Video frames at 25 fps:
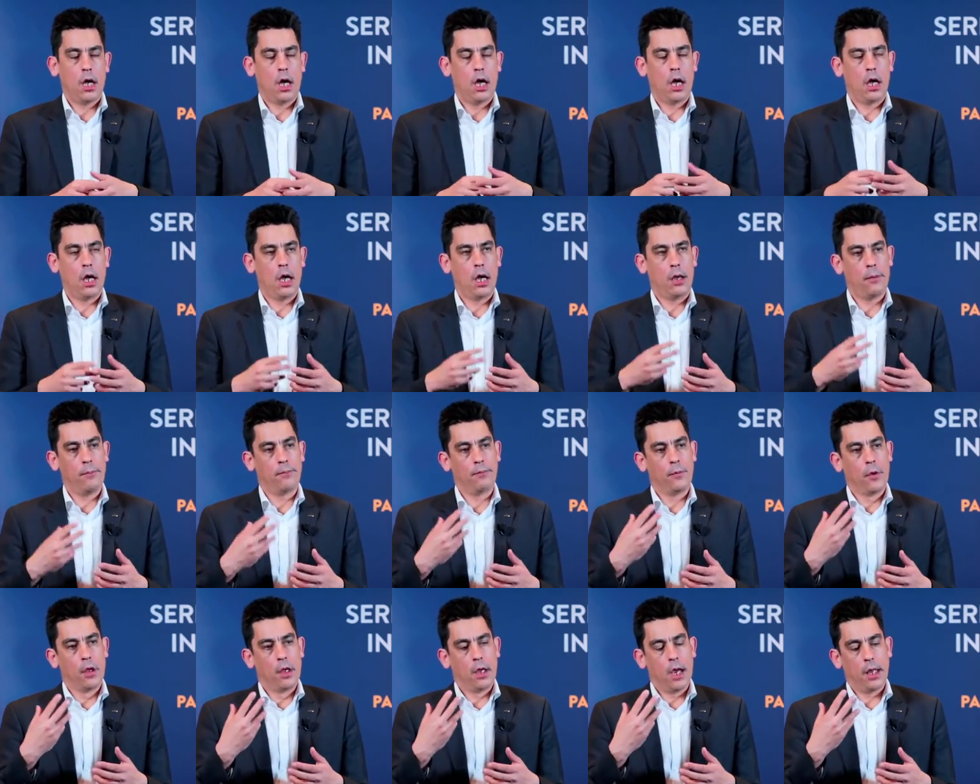
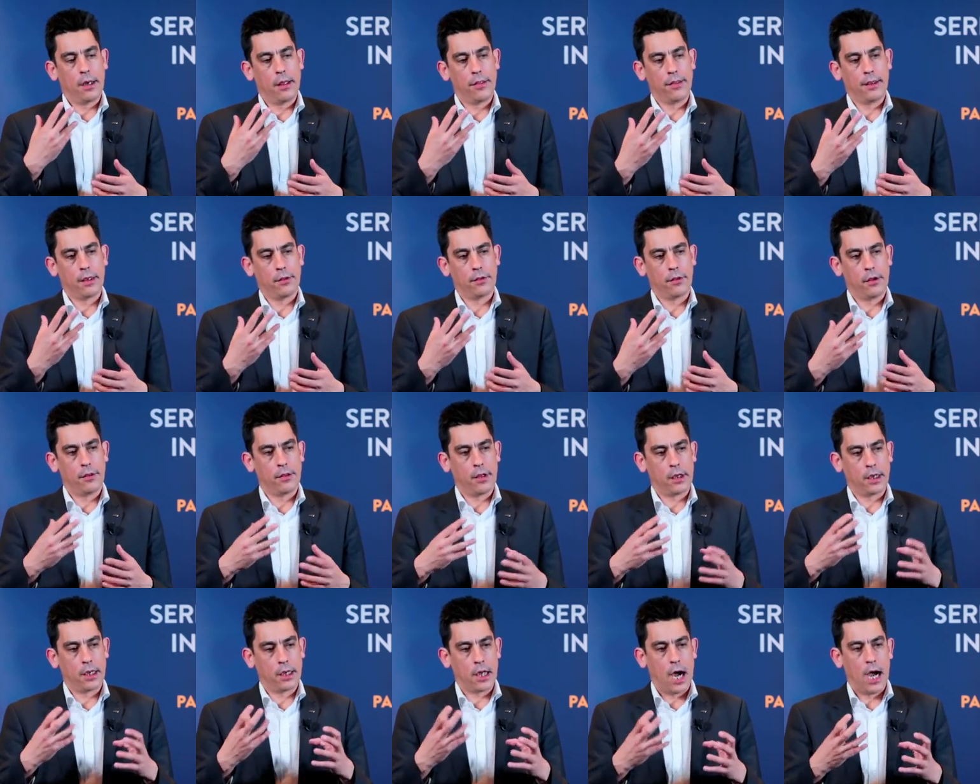And I think that
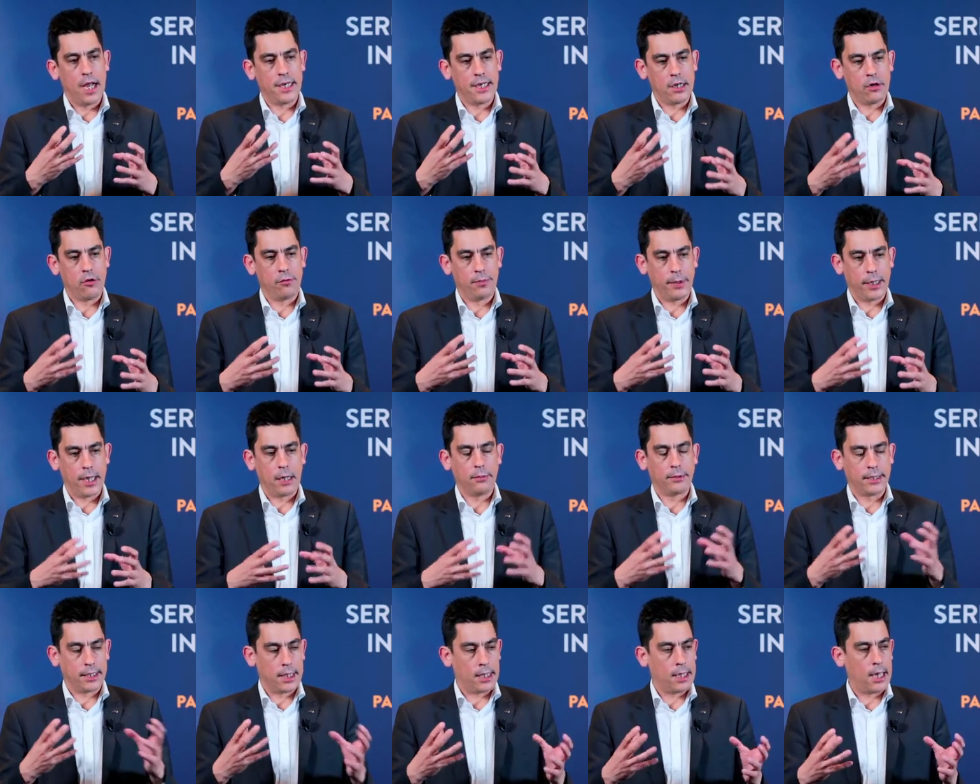the idea of being
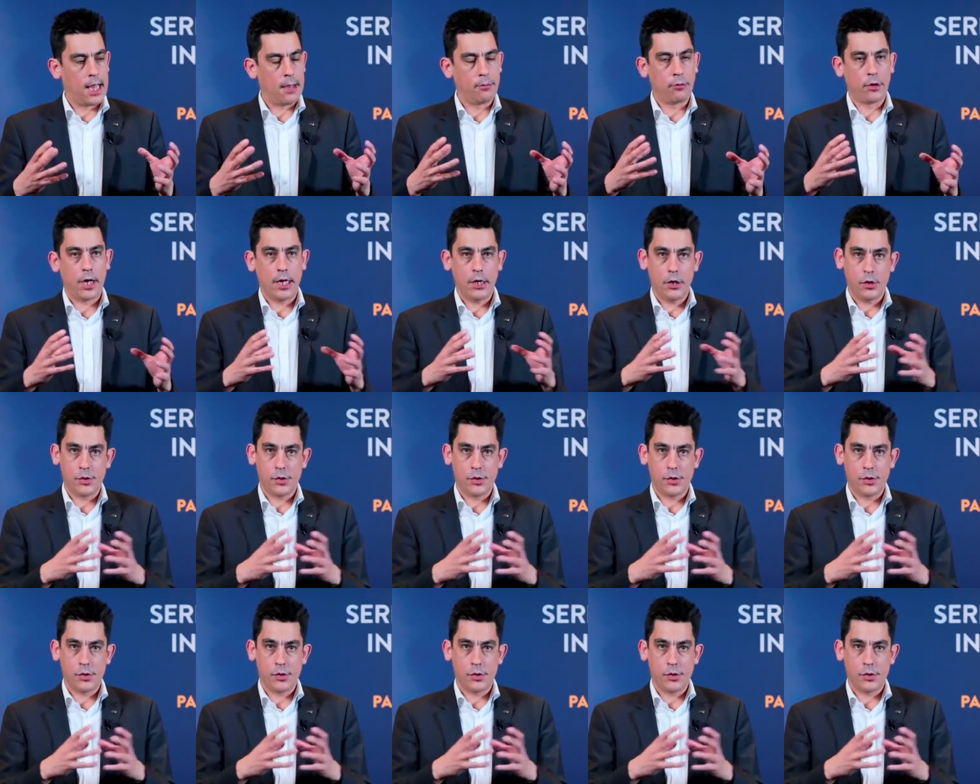able to collaborate,